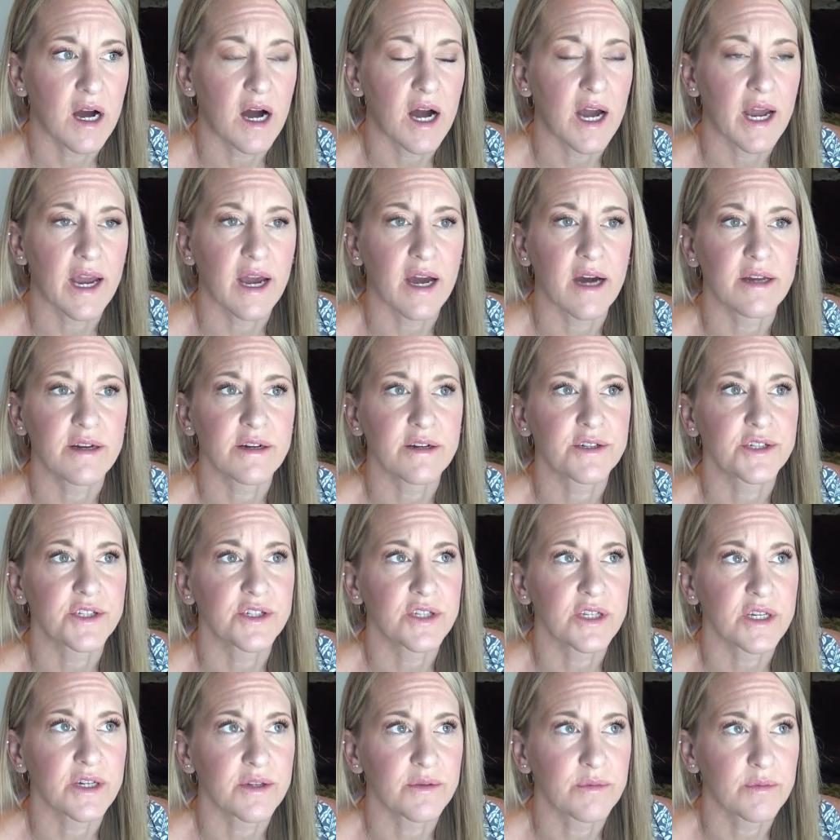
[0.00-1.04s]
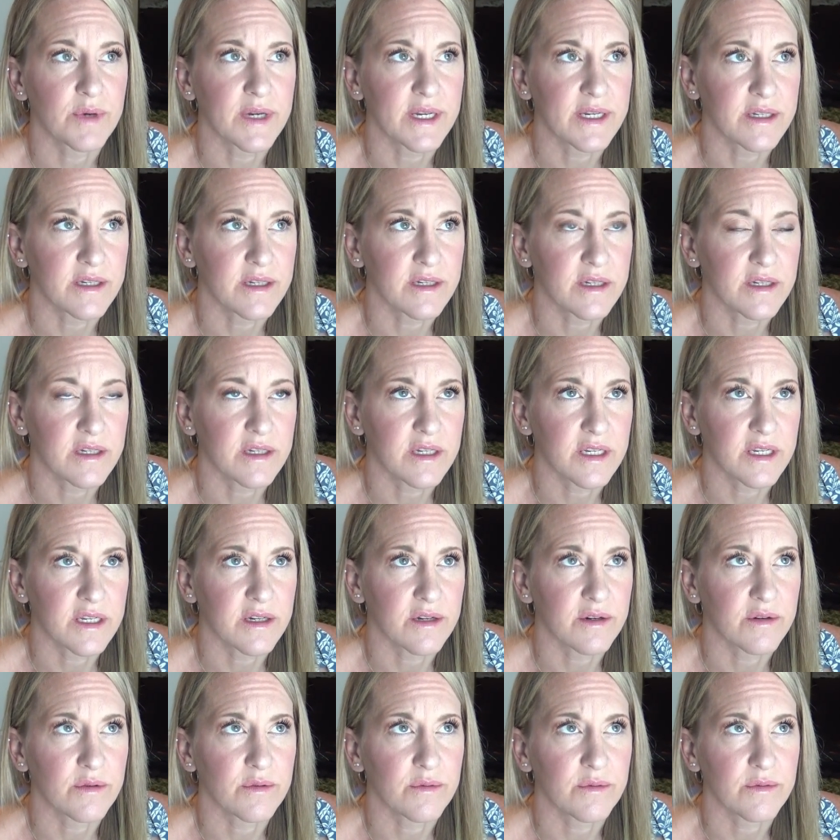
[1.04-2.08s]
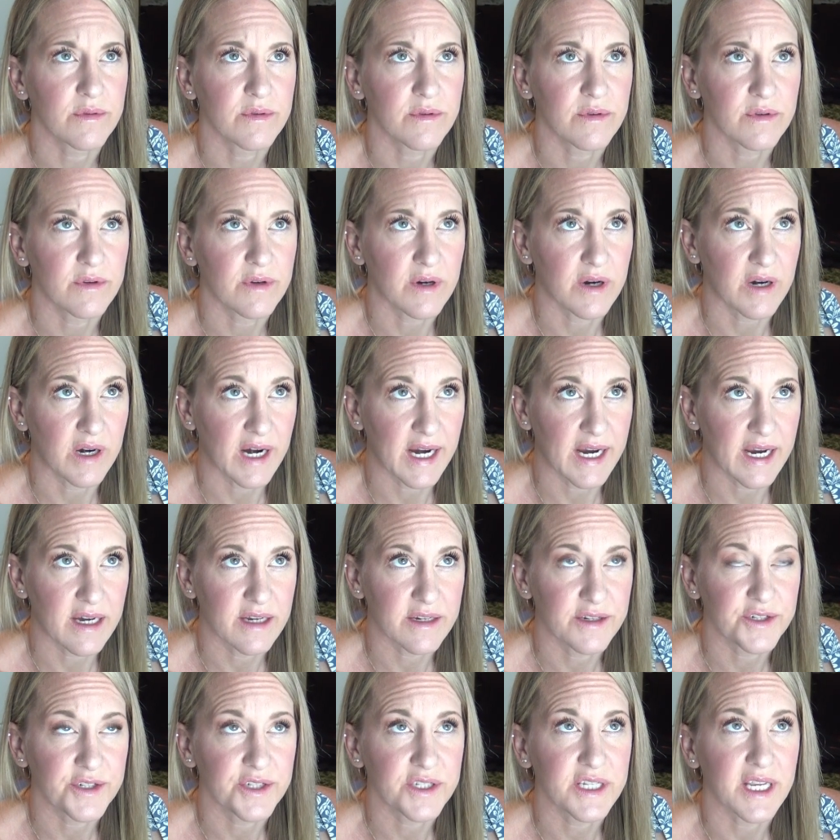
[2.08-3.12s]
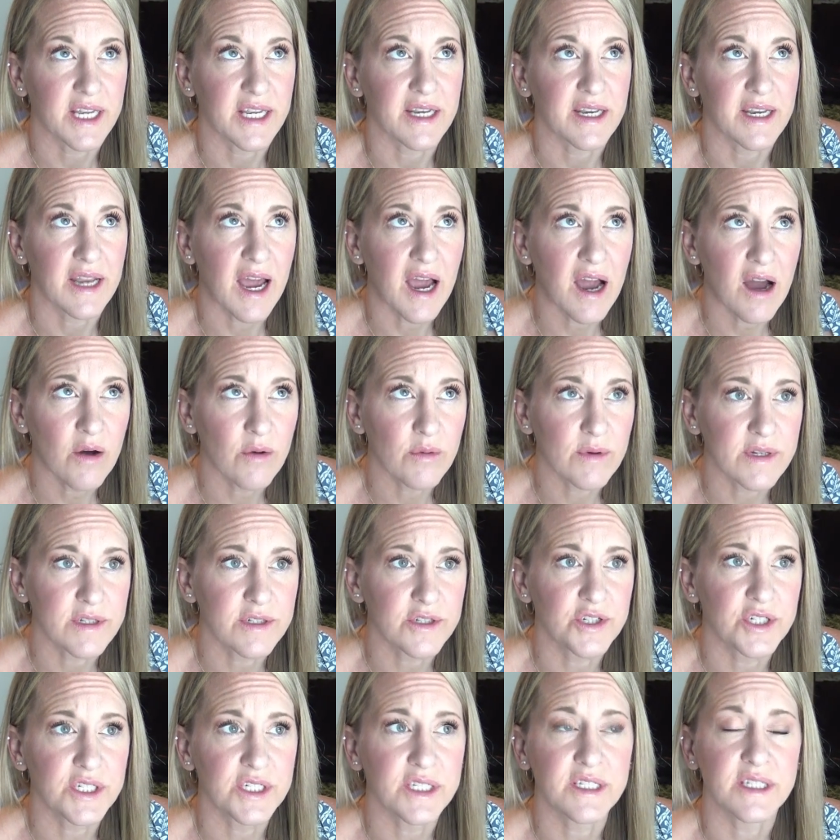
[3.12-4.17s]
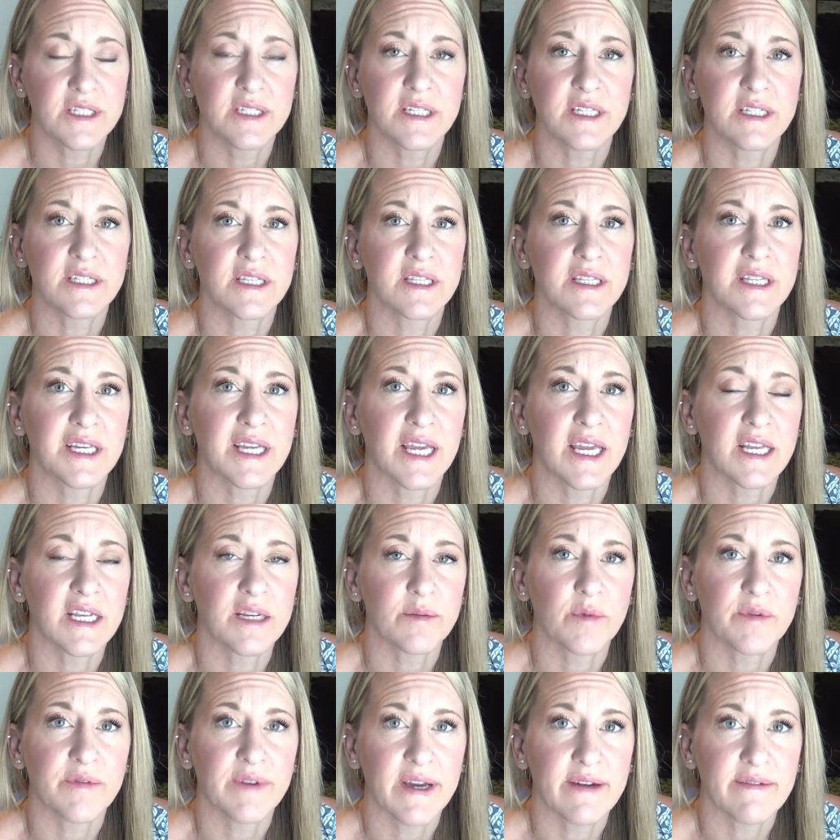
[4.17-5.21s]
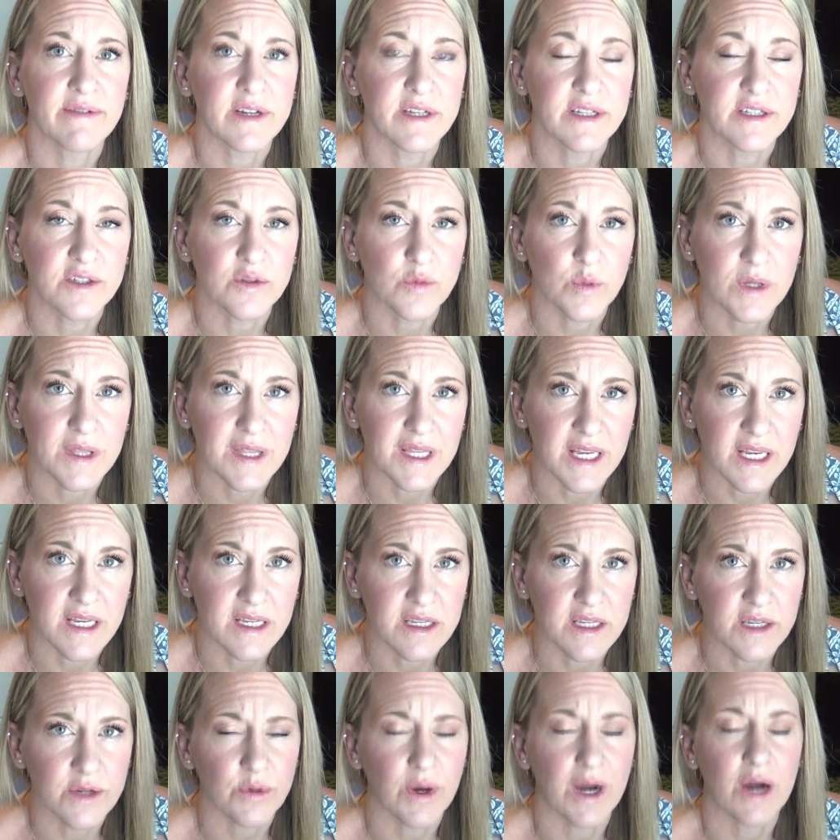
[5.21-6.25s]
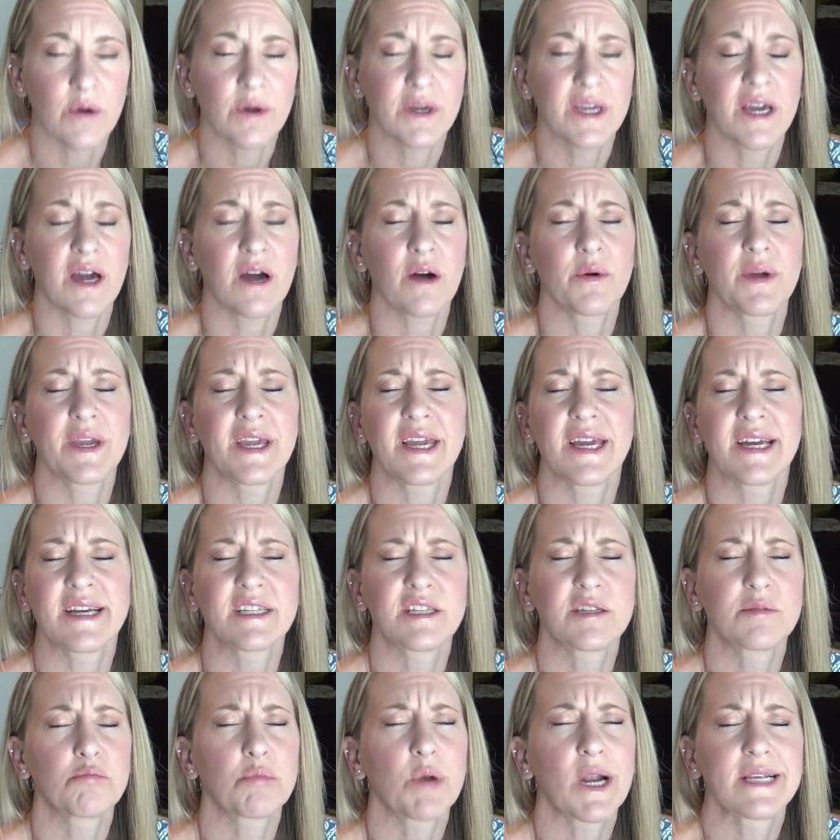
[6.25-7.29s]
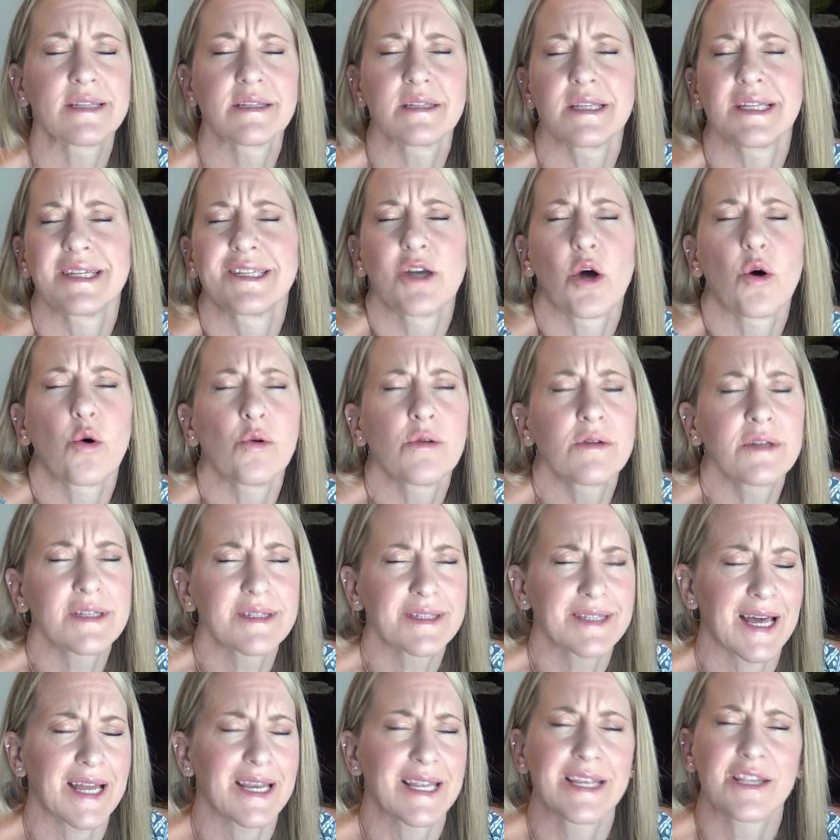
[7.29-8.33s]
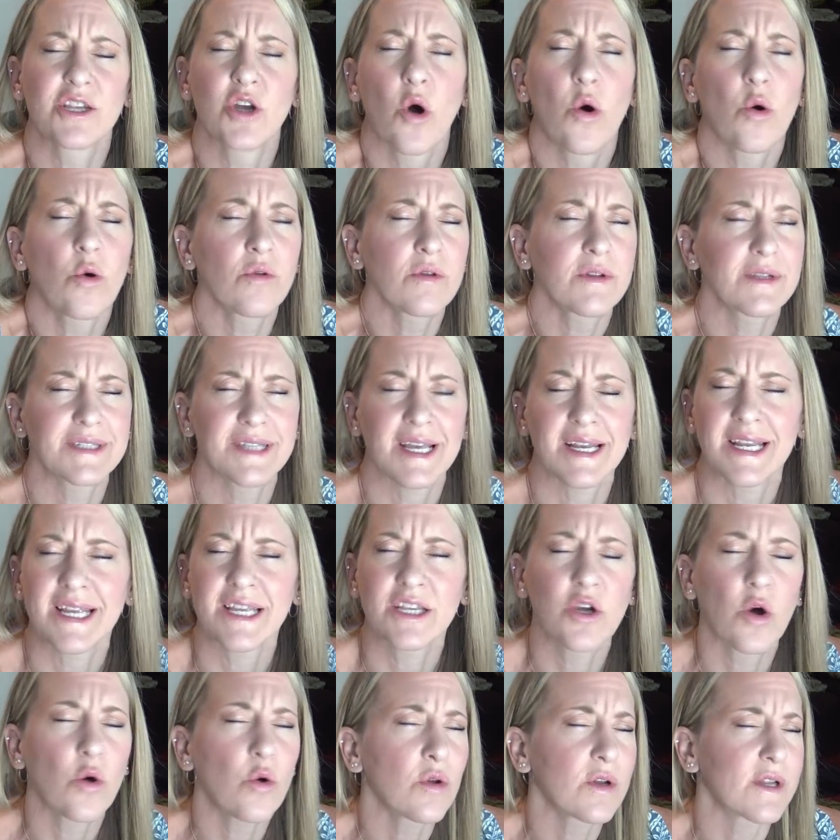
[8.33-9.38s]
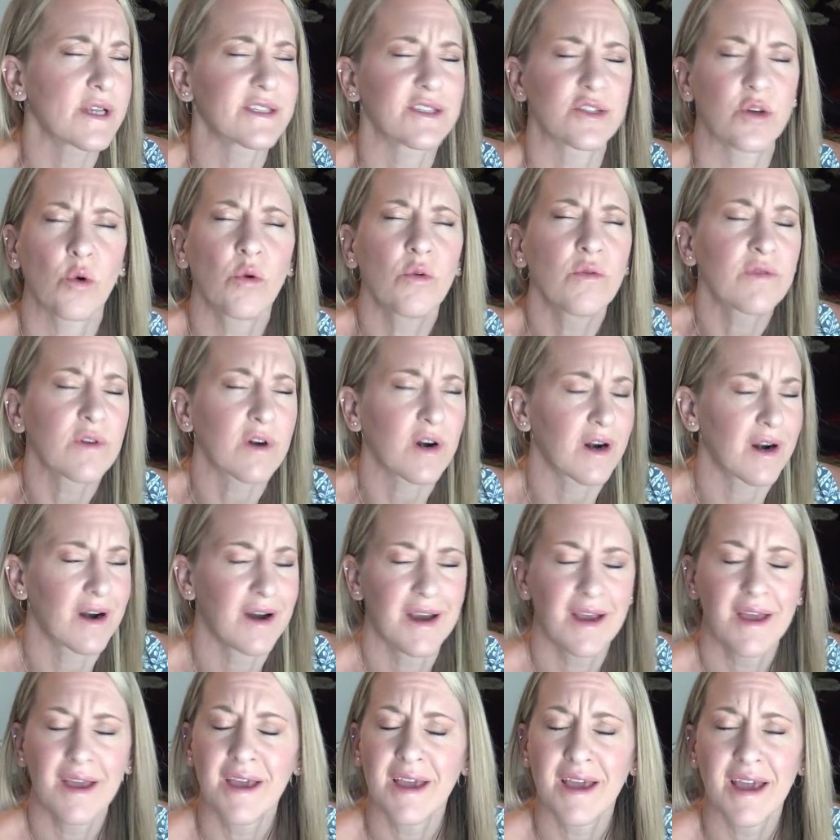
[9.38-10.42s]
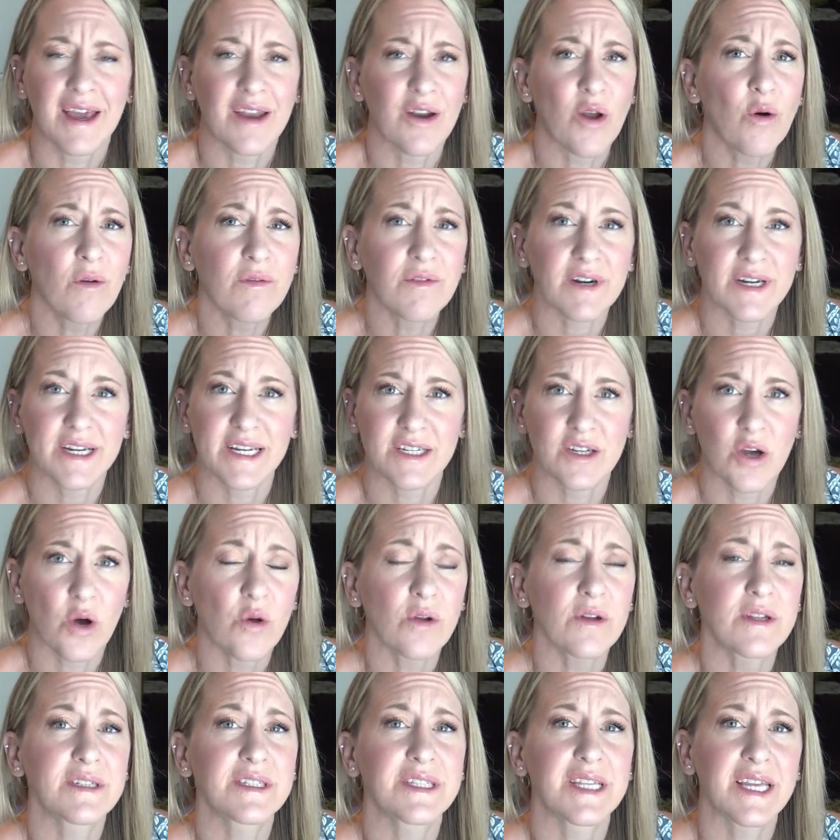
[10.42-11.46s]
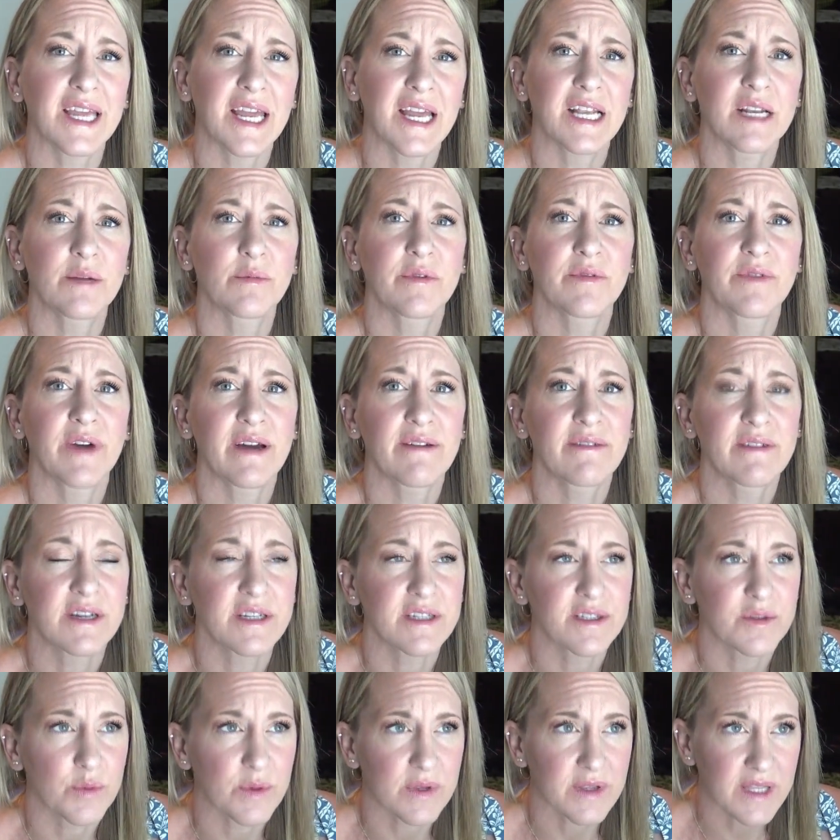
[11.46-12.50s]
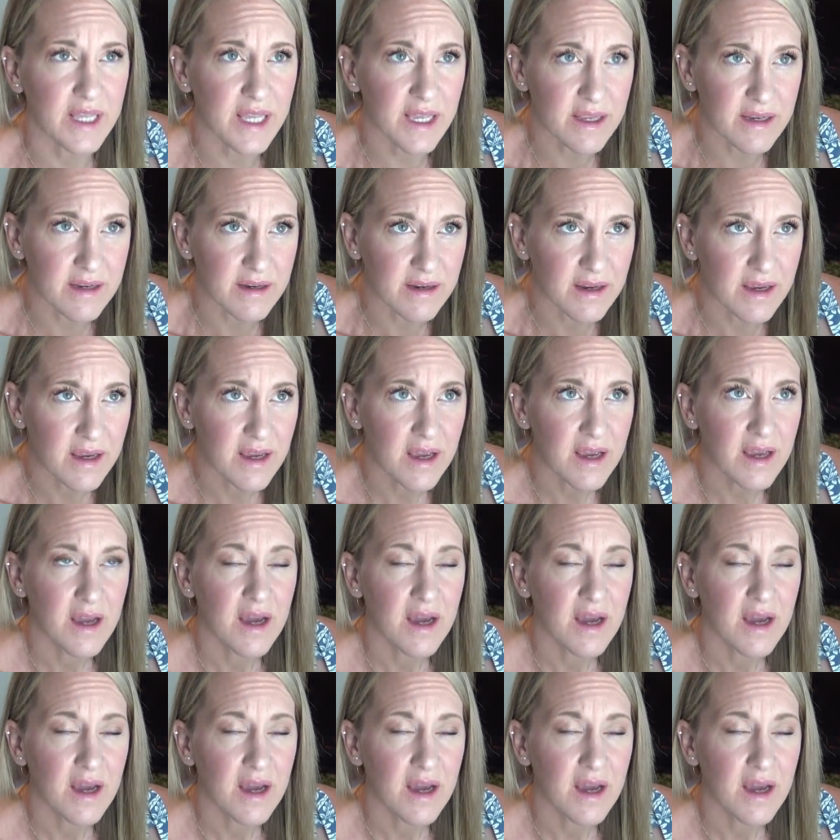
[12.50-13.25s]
I understood when, you know, or I understand now when Jesus says that the kingdom of heaven is within you, how he expressly told us that. He told us over and over. He told us the kingdom of heaven is within.